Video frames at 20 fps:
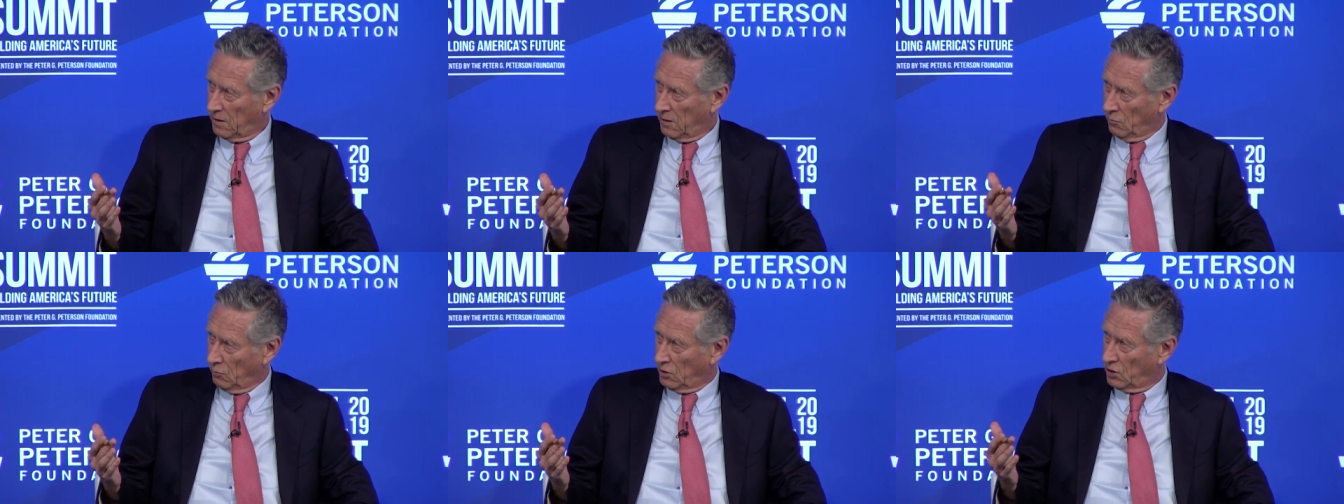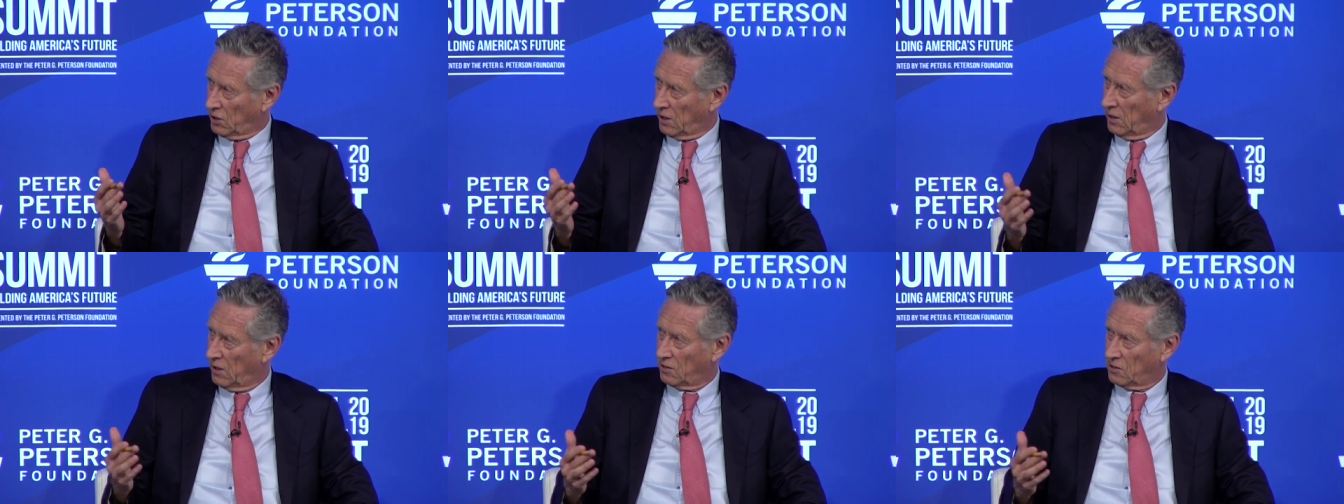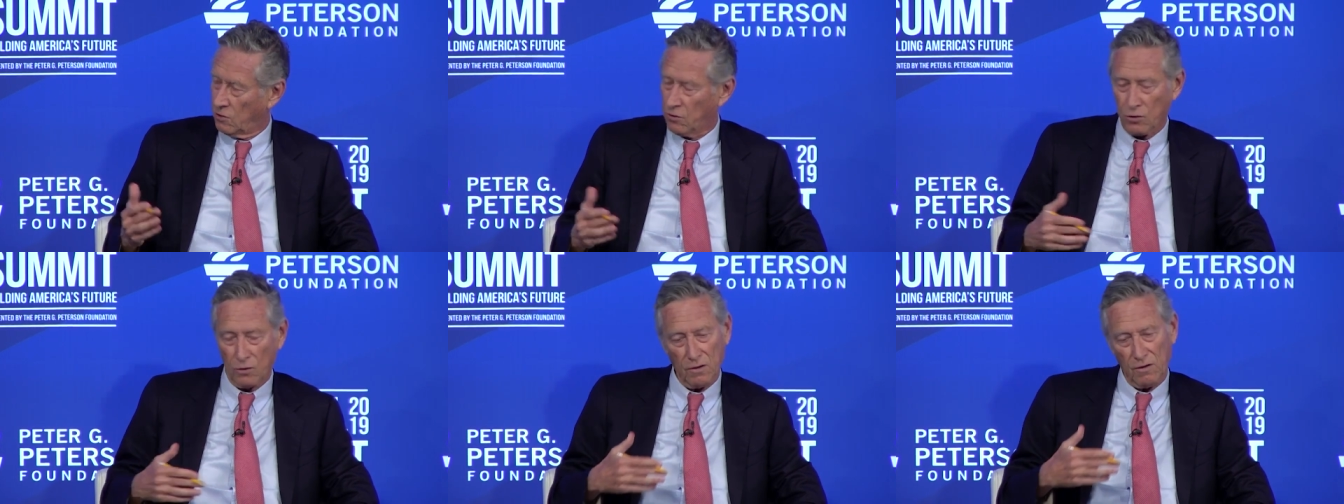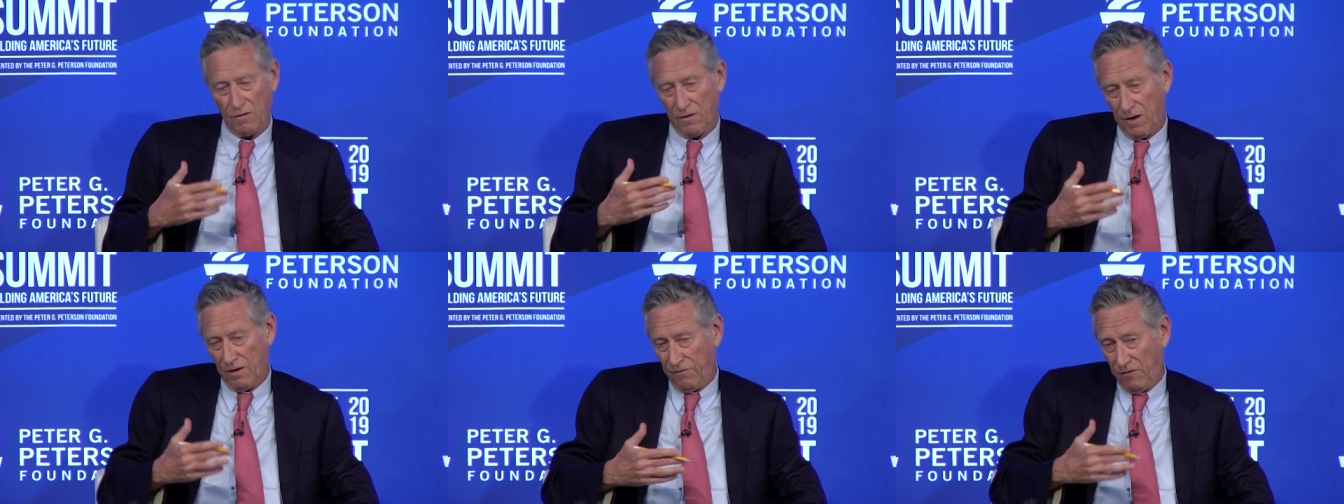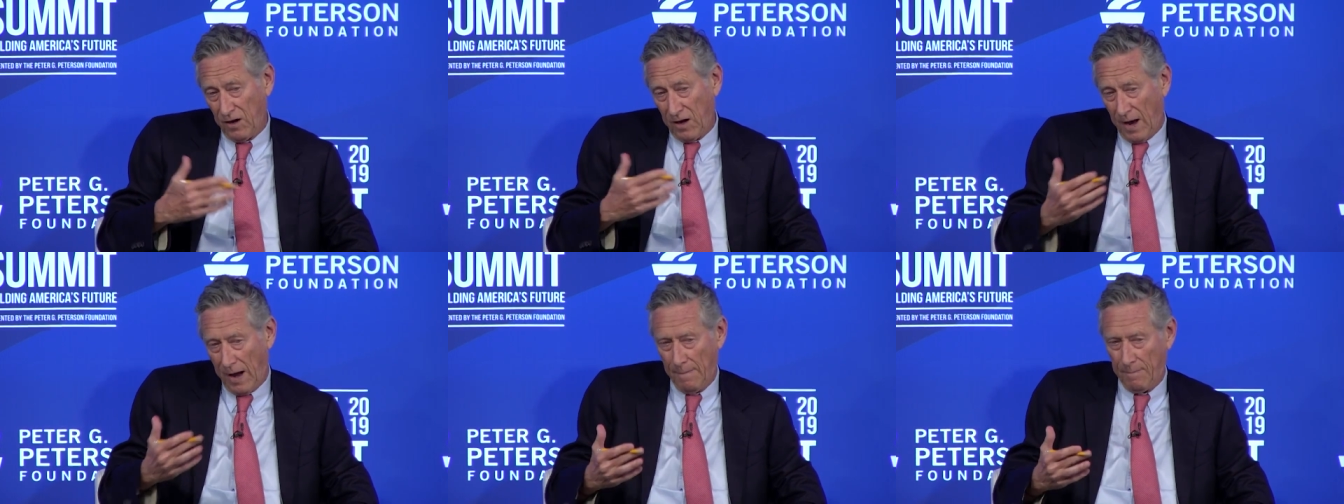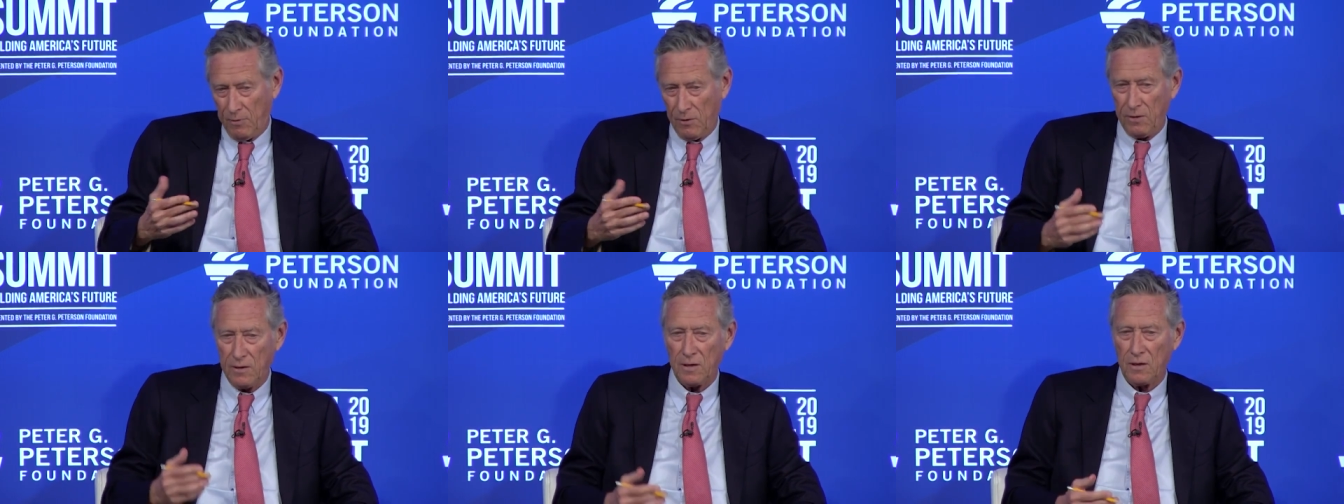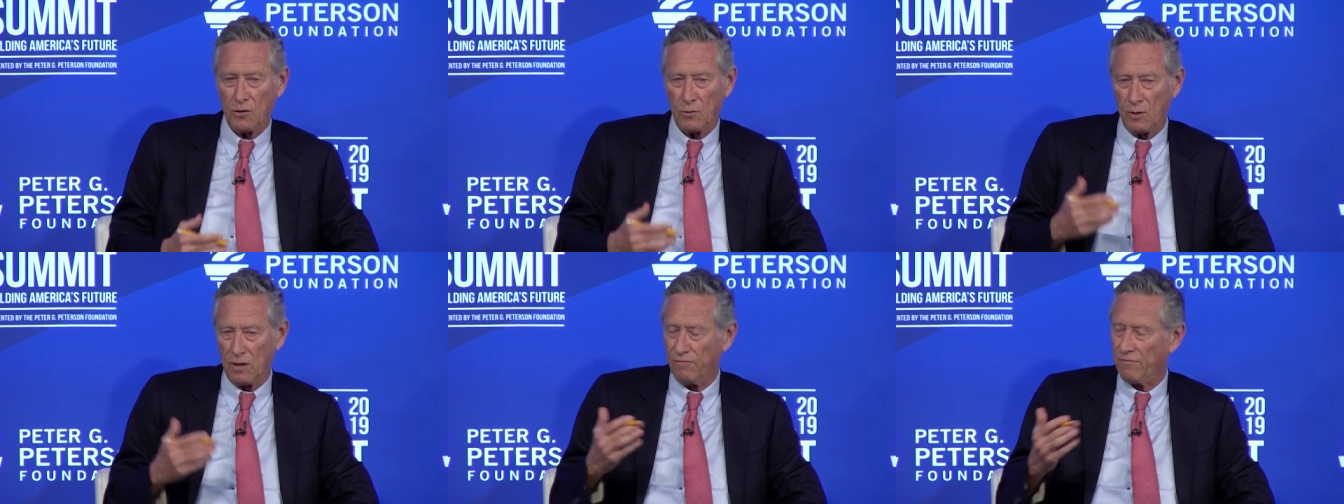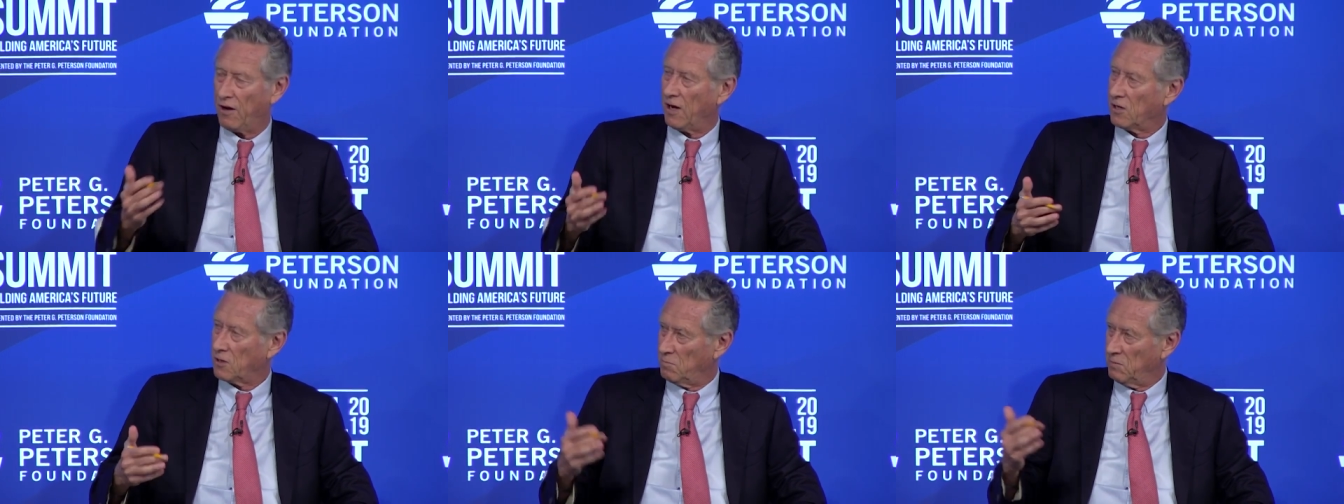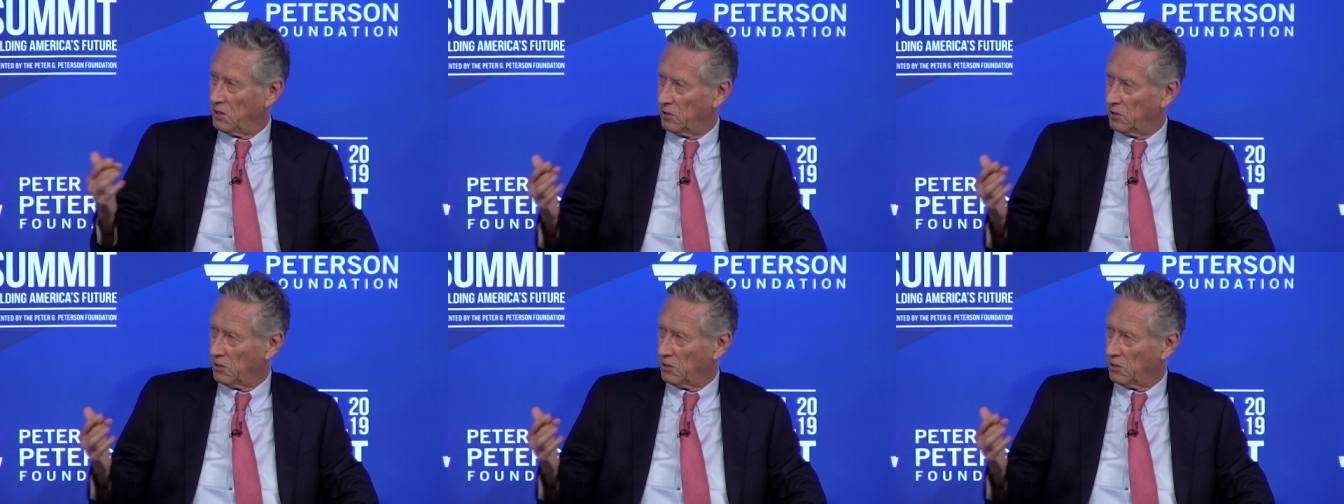in which case, you know, if it happened and you invite